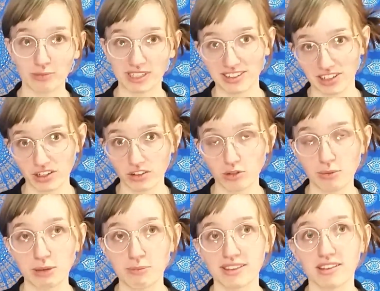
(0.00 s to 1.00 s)
material to
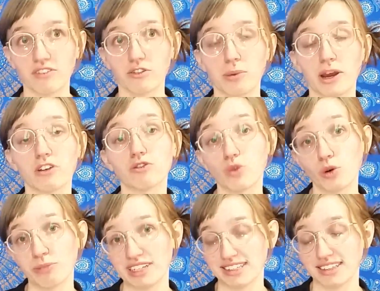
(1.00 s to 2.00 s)
make myself a pair of wool
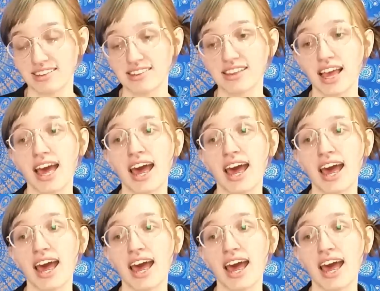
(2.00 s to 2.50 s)
mittens